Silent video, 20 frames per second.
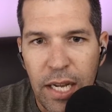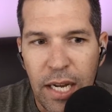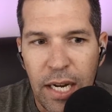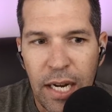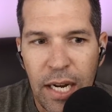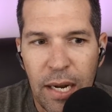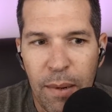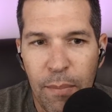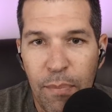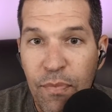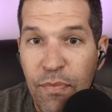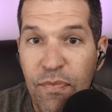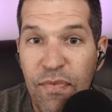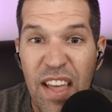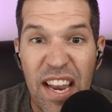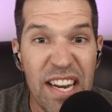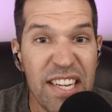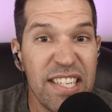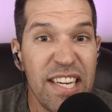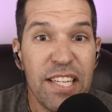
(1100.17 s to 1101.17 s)

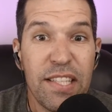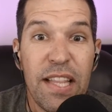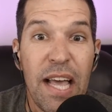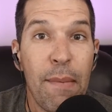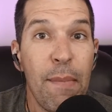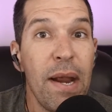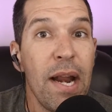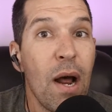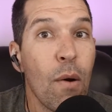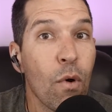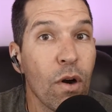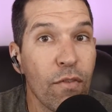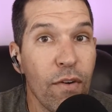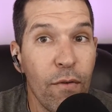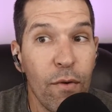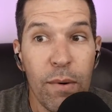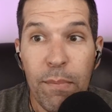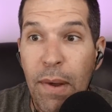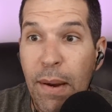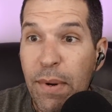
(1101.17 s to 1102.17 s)
That may not work for everyone.